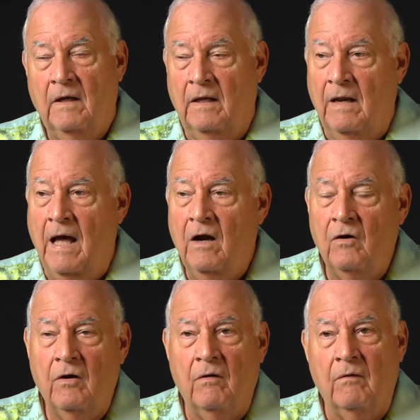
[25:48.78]
and I
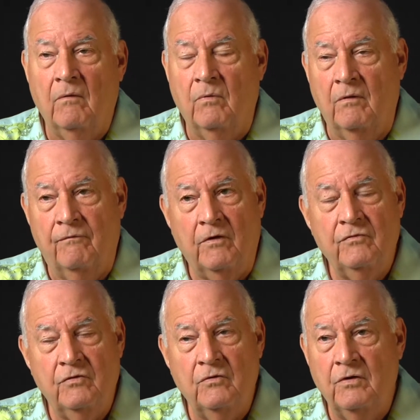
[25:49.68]
heard, a, when the
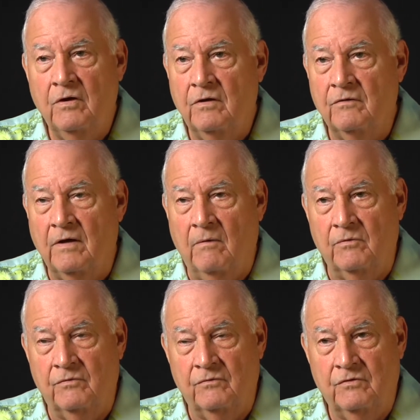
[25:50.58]
first two years I
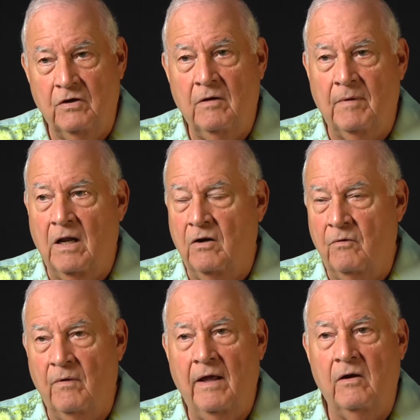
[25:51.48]
was chairman, I heard
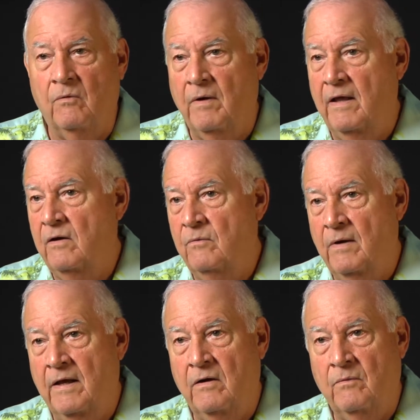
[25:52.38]
RINO, RINO,
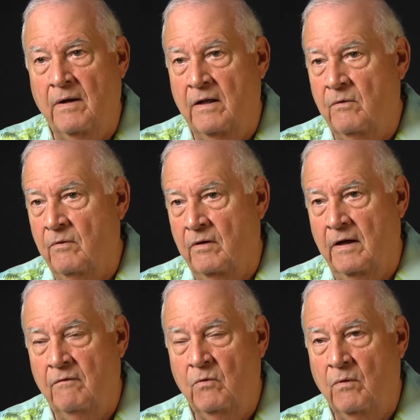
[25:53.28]
RINO, RINO, RINO,
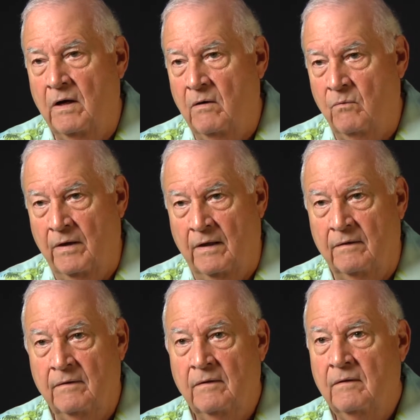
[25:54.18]
everywhere I this went. This is
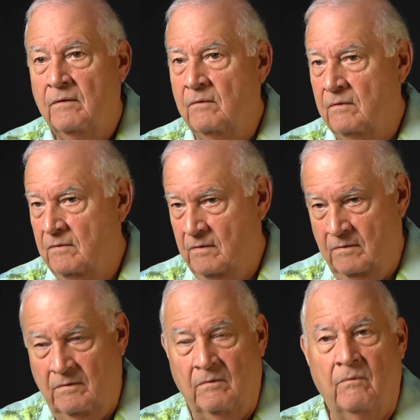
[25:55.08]
Republican in
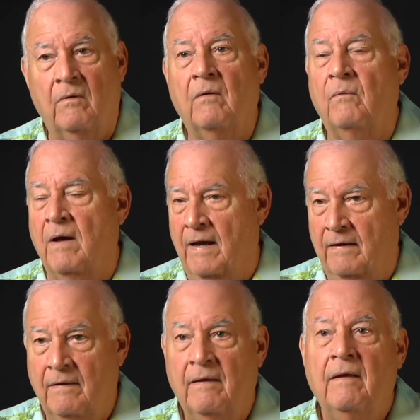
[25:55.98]
name only. Right.
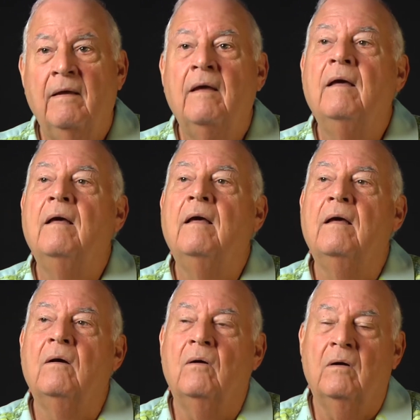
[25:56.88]

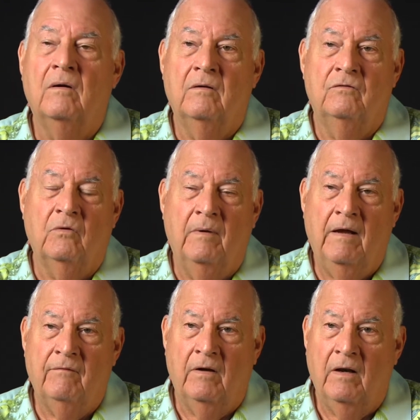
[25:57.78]
So we
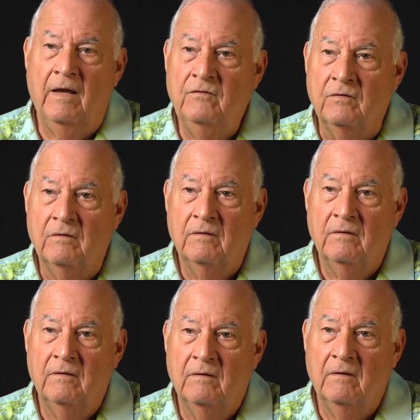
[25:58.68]
have an election,
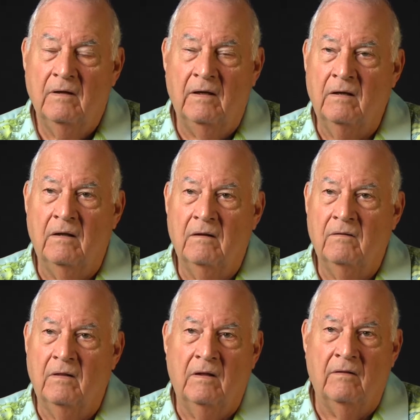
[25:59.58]
and
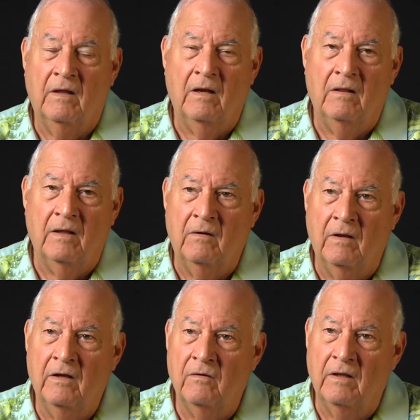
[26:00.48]
they, they
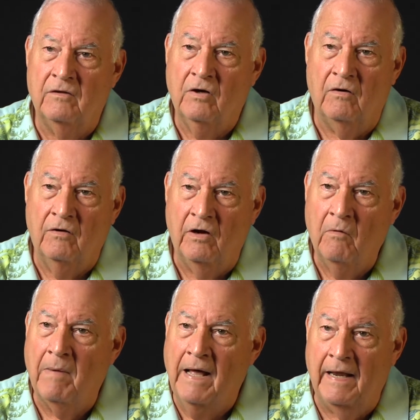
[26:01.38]
literally turned
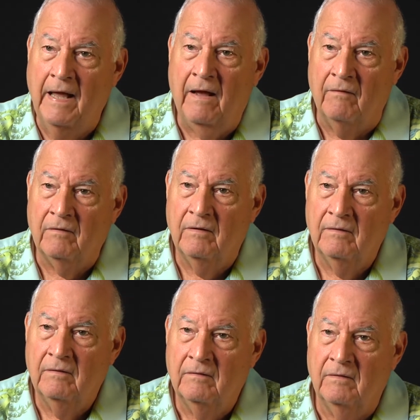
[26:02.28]
nobody out.
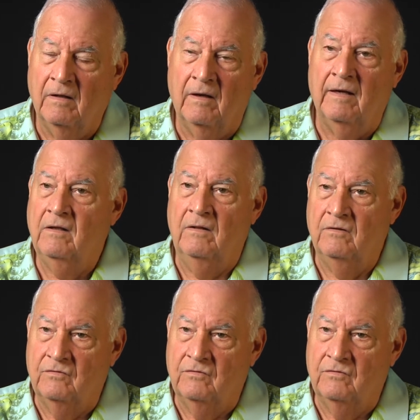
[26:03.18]
They elected the